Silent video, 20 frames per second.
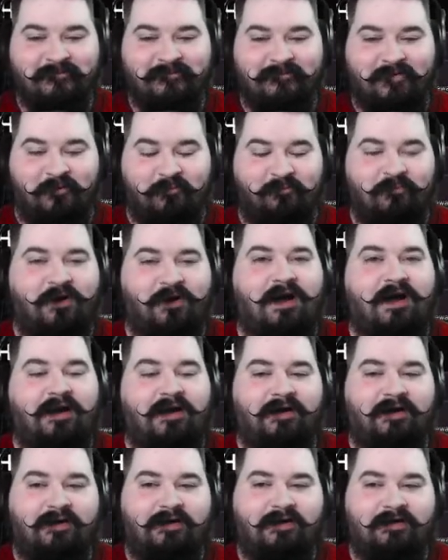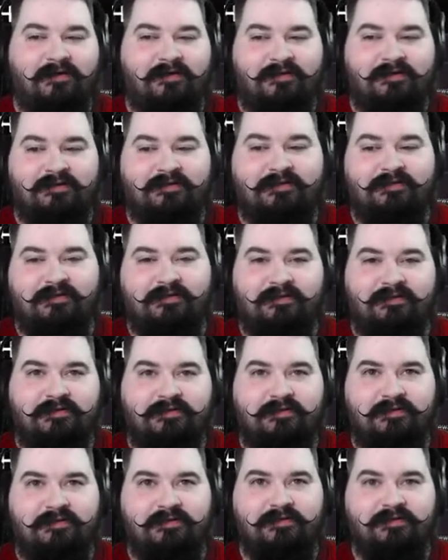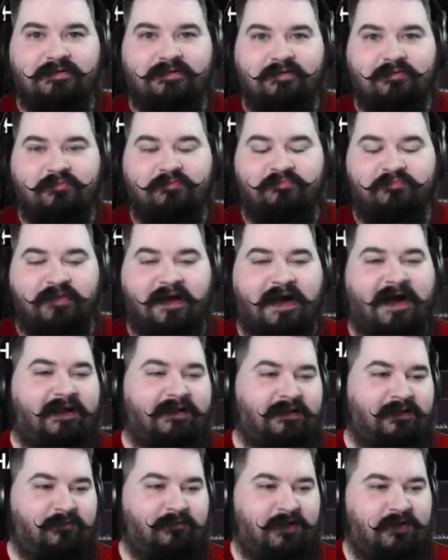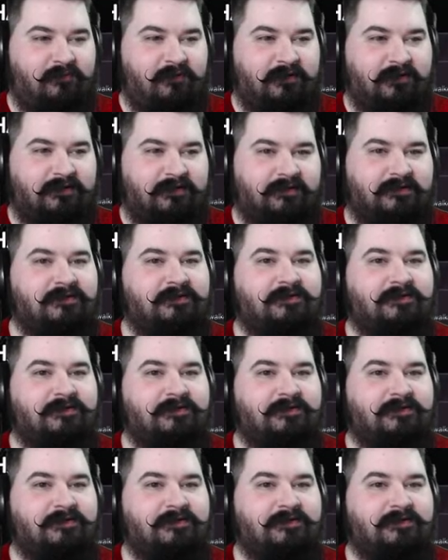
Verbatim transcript: Or Prada uh, Pally maybe?